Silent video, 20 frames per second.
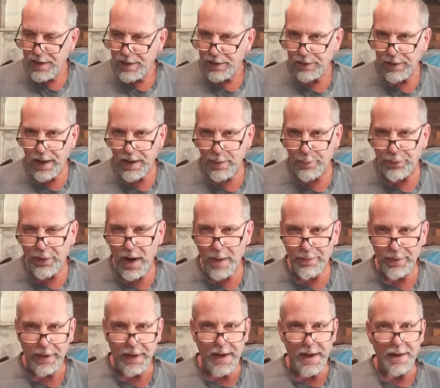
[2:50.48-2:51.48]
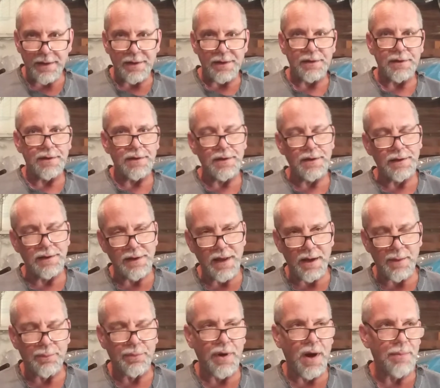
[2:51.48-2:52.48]
lot of
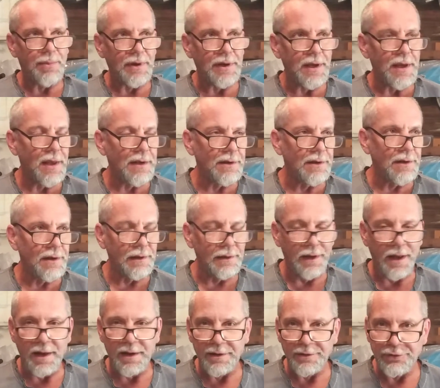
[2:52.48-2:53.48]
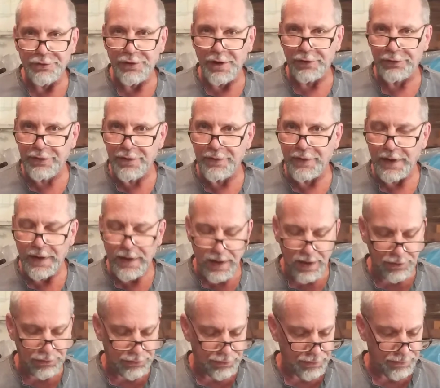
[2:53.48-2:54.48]
propaganda and a lot of
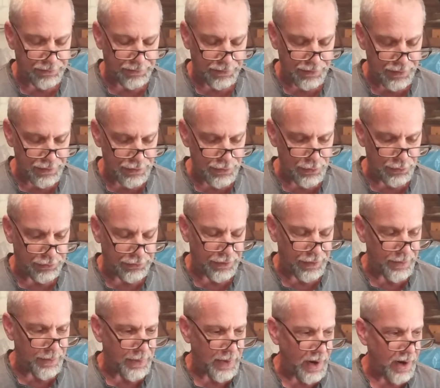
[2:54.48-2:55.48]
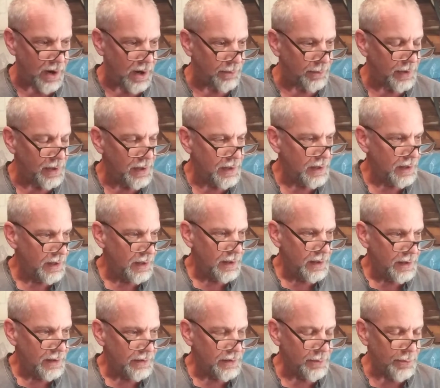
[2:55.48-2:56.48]
justification for the use of the bomb.
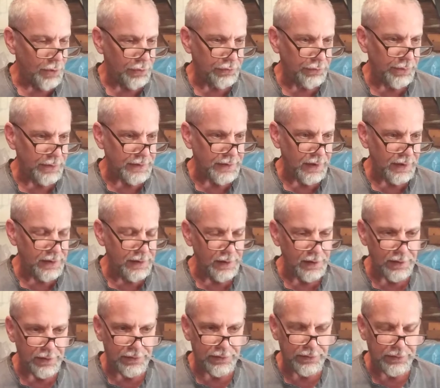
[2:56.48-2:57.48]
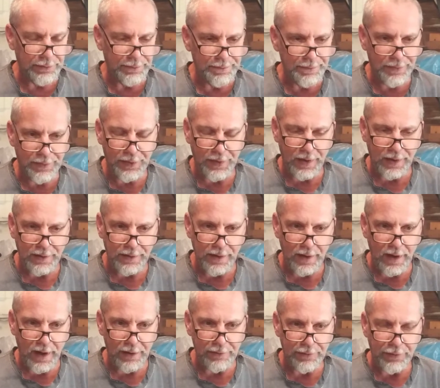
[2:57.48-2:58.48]
The most ridiculous thing that
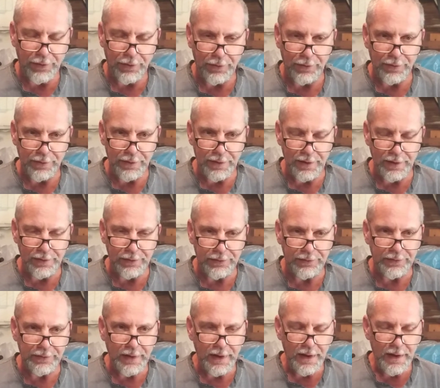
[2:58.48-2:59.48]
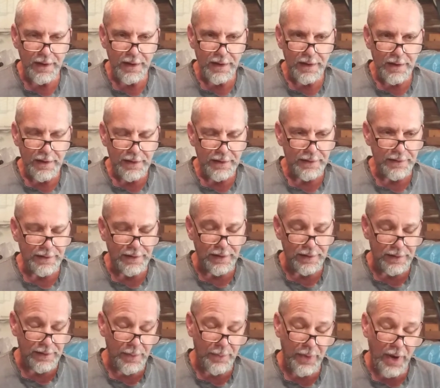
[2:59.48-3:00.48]
I've heard is
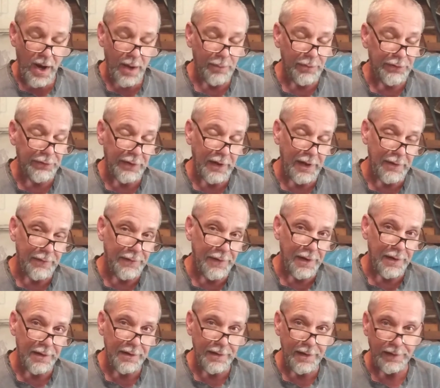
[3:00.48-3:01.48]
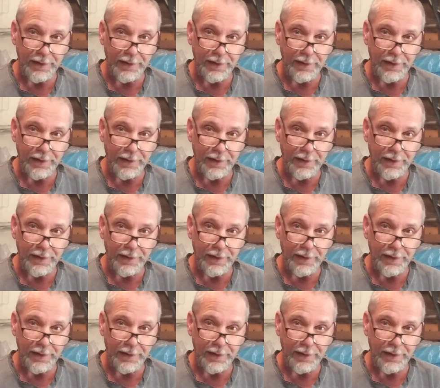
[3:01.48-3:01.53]
that the bomb saved the